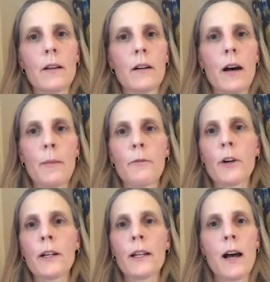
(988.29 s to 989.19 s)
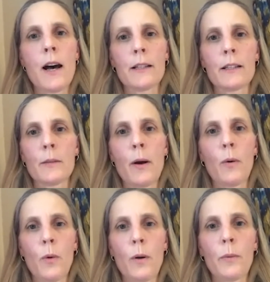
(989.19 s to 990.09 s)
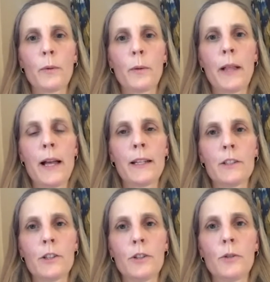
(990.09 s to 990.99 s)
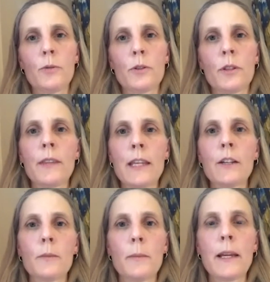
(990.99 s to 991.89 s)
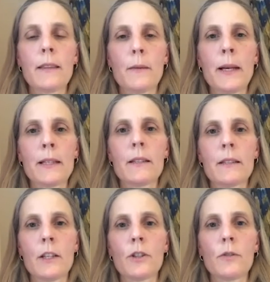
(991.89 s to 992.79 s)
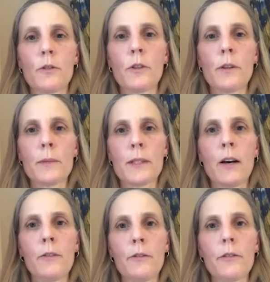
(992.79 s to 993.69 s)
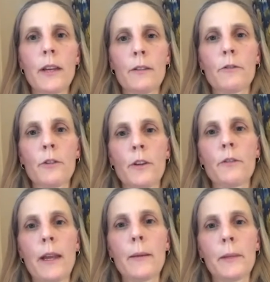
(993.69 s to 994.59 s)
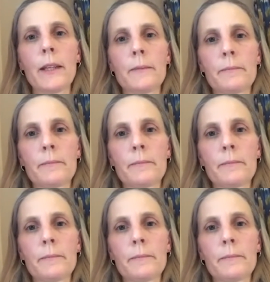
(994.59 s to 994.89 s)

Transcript: upfront and honest about what we were planning to do so that they could make the best decision for themselves and for their family.